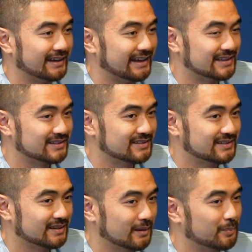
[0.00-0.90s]

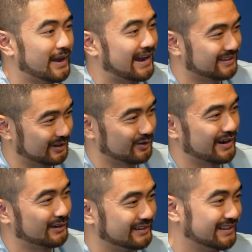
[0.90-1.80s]
as packed and
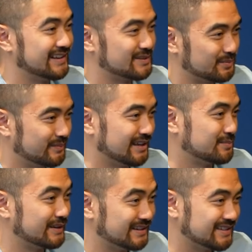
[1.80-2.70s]
crowded as
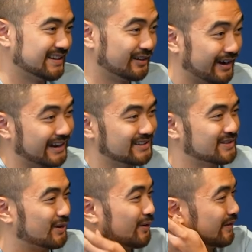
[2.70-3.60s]
BC, right?
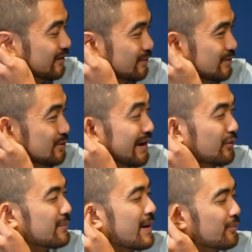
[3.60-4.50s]
So you get
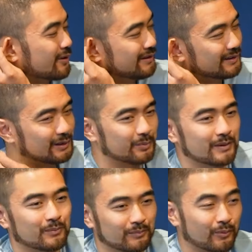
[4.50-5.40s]
remembered a little bit
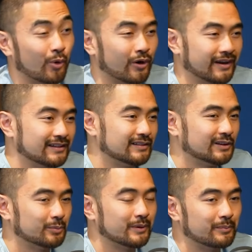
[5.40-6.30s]
more and a
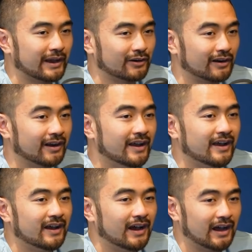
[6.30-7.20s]
little bit better.
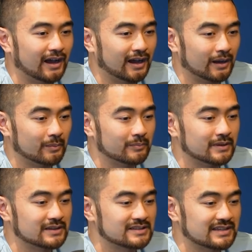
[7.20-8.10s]

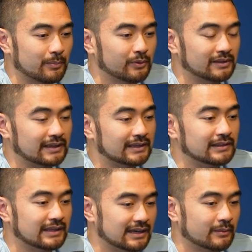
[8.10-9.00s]
Separately,
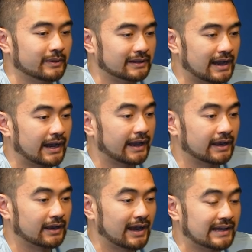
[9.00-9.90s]
Liam and
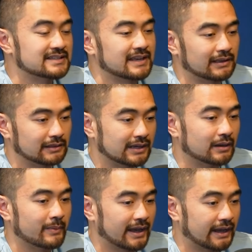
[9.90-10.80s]
I'd say
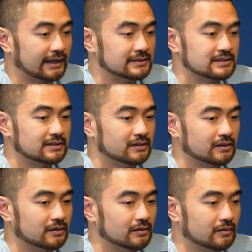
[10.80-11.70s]
Liam
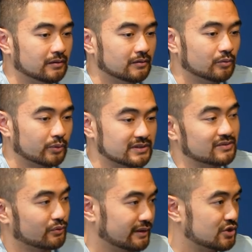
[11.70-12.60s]
was
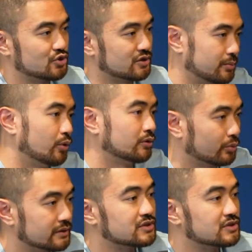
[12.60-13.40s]
the relationship holder with